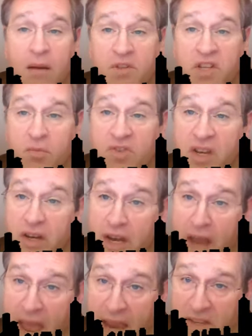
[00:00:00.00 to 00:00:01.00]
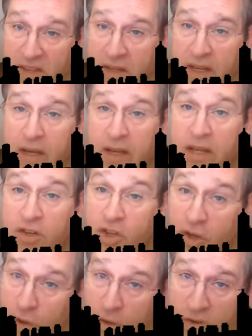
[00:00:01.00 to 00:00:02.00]
She was in an accident and
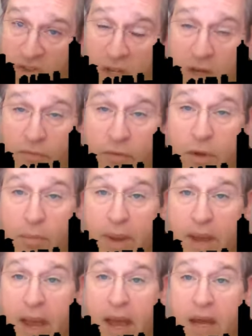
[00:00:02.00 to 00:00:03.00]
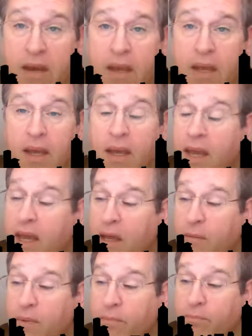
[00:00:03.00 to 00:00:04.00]
she hurt herself real bad,
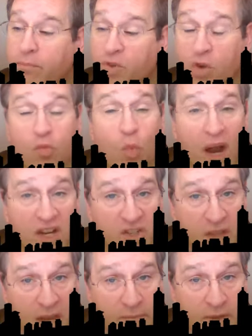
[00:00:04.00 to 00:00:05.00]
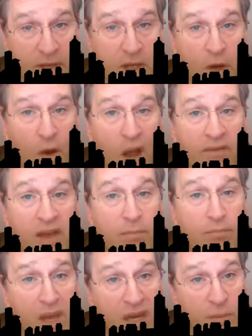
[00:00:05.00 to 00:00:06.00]
and you watch that video. I've
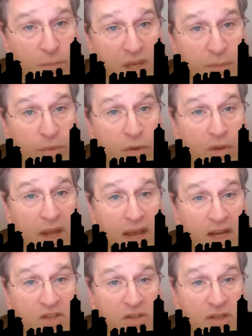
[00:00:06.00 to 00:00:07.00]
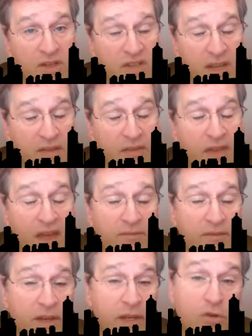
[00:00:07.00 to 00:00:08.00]
had many people actually say
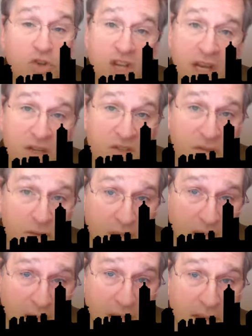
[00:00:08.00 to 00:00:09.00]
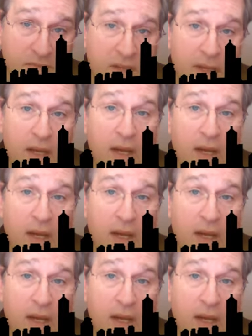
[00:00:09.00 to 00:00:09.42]
that video changed their lives.